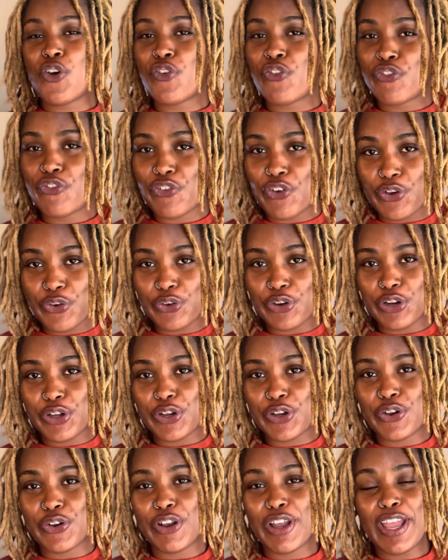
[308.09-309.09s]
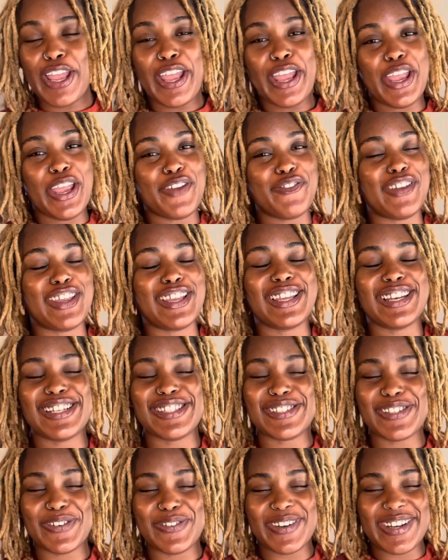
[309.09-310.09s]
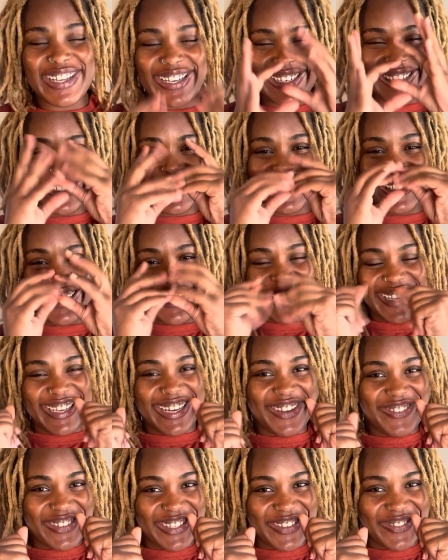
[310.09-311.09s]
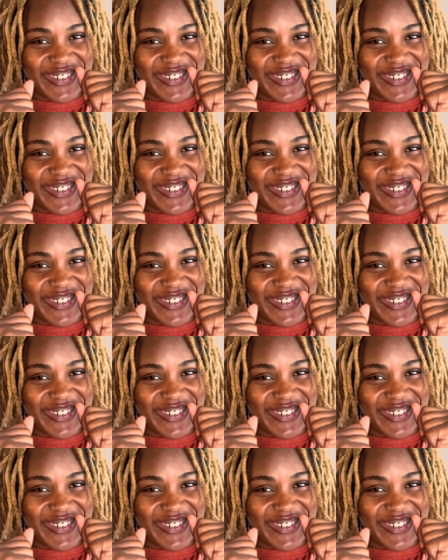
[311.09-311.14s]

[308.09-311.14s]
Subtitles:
photo and make it into one. And I'm super